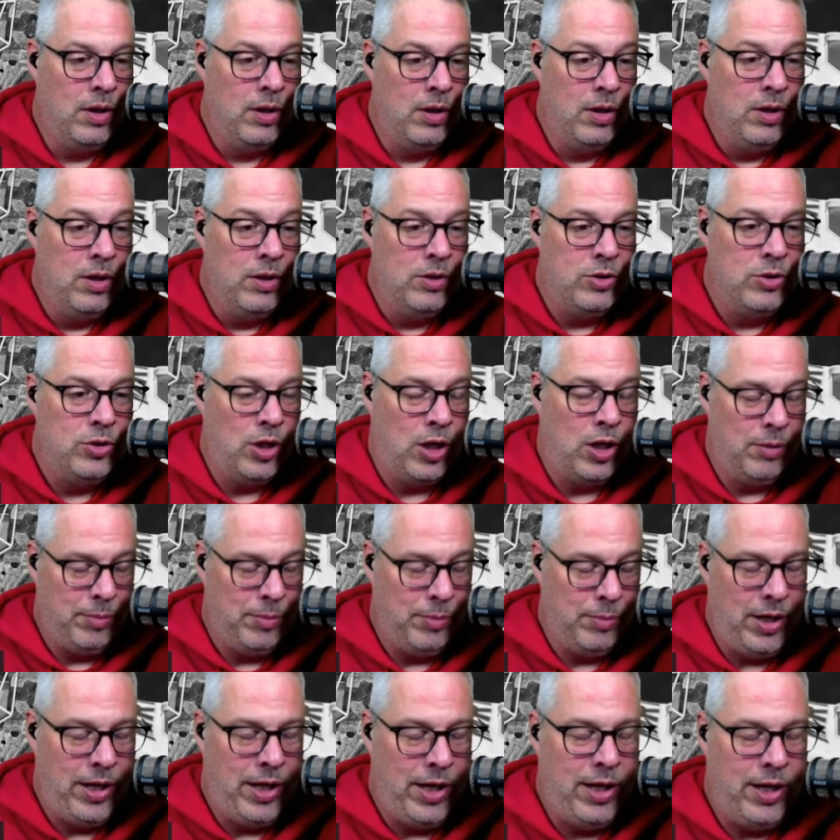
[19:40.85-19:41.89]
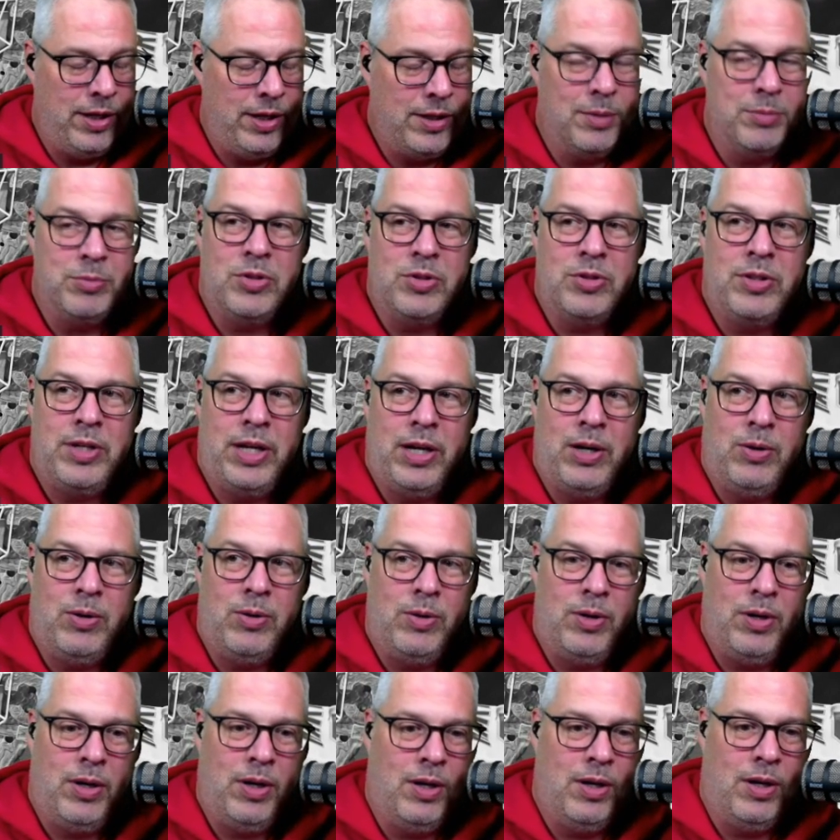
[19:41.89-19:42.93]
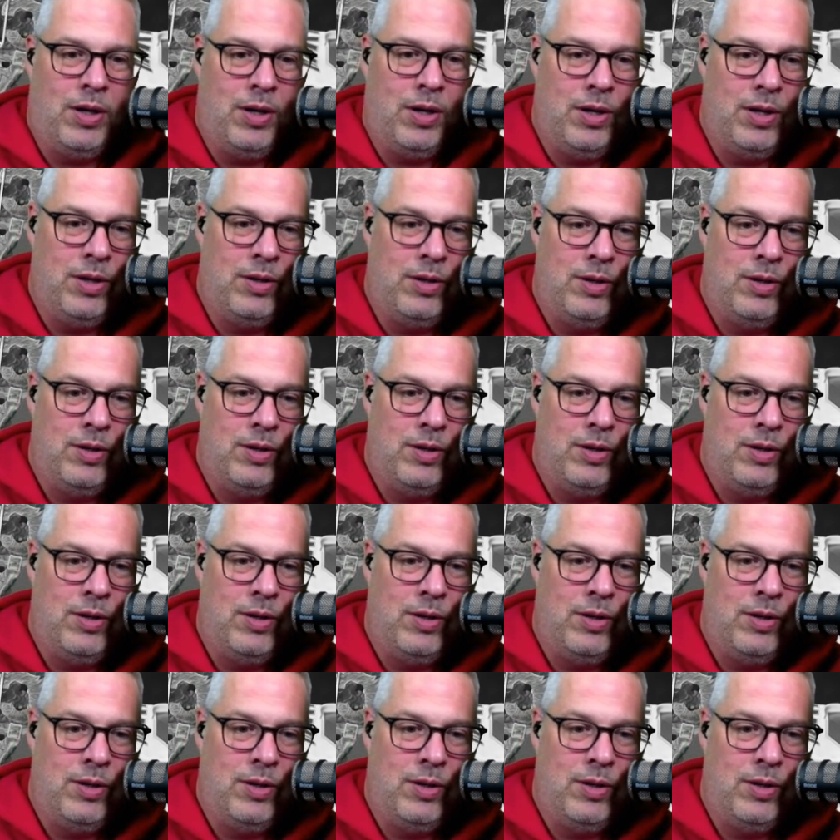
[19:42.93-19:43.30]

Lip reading: Sean Monahan comes to town on